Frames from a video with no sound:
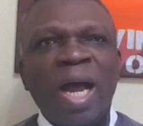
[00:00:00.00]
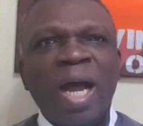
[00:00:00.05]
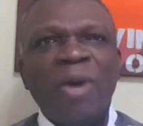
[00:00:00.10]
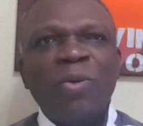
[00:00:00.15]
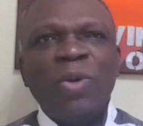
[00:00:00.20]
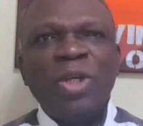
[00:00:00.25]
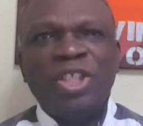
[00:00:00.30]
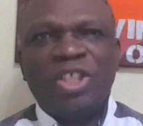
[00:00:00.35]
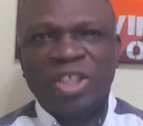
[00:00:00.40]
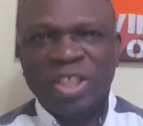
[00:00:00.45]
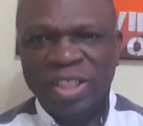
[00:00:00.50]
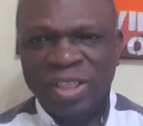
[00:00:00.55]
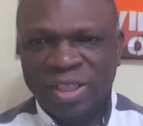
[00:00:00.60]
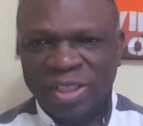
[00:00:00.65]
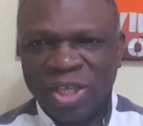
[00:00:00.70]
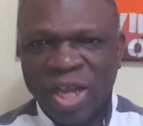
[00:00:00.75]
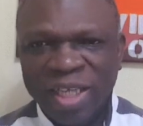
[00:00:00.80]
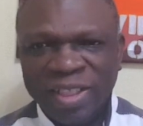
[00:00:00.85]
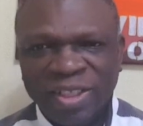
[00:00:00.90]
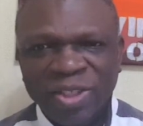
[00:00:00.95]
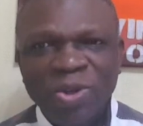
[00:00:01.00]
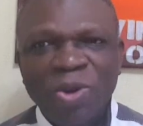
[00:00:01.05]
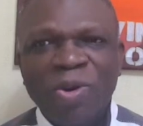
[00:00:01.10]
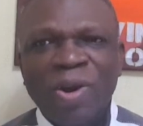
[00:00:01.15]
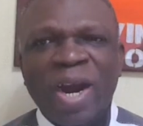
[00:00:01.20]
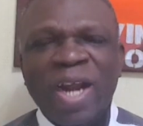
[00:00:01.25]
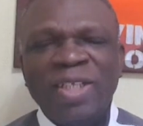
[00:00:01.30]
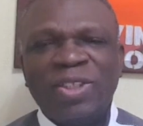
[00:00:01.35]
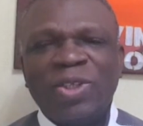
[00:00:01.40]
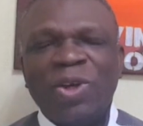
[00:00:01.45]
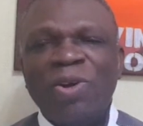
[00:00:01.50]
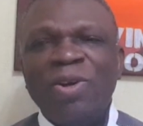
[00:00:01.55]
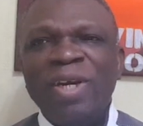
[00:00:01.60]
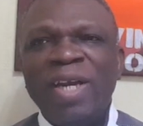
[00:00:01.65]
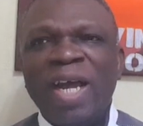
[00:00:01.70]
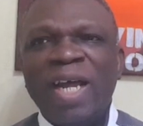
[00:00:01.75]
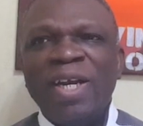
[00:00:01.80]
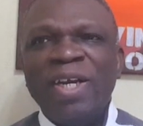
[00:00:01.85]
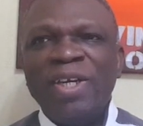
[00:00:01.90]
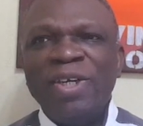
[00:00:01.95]
which is categorized
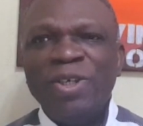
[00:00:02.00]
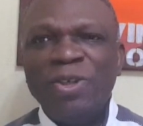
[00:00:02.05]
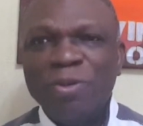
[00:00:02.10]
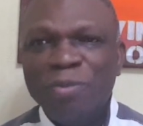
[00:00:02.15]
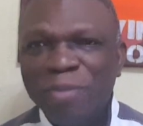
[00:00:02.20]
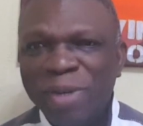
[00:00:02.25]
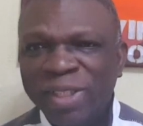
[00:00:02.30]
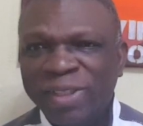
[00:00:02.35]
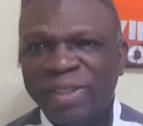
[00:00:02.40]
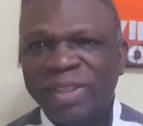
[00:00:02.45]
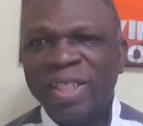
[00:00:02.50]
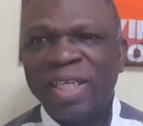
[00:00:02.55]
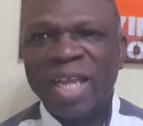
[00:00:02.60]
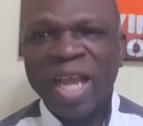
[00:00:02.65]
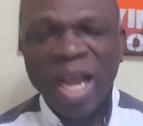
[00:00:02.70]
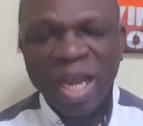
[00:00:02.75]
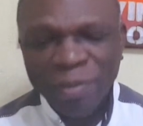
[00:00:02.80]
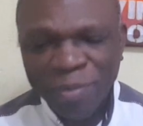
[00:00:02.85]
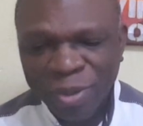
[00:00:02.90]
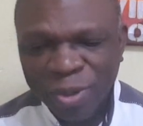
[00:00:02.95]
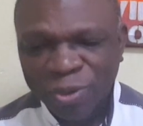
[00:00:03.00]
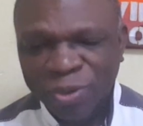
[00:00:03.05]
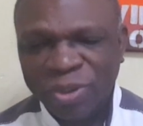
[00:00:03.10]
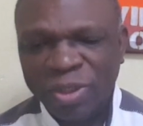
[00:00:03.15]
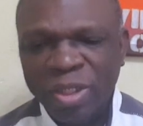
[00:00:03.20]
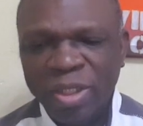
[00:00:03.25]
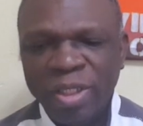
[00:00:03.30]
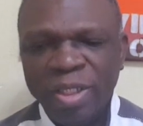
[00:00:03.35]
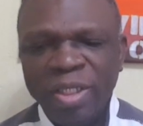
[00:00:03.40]
under domestic abuse.